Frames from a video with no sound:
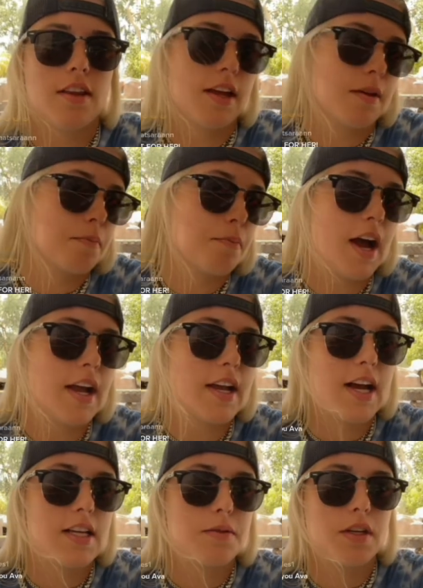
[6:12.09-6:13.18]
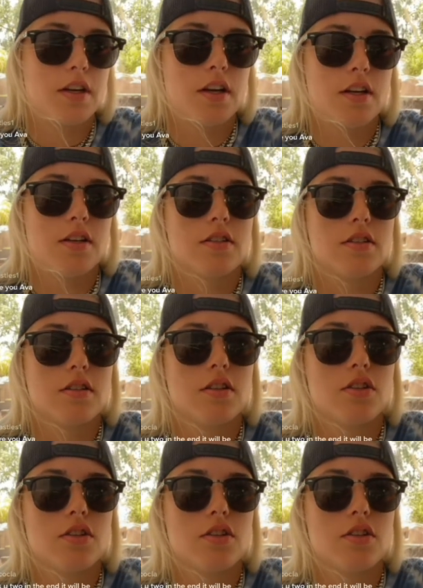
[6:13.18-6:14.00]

like, bye, guys, because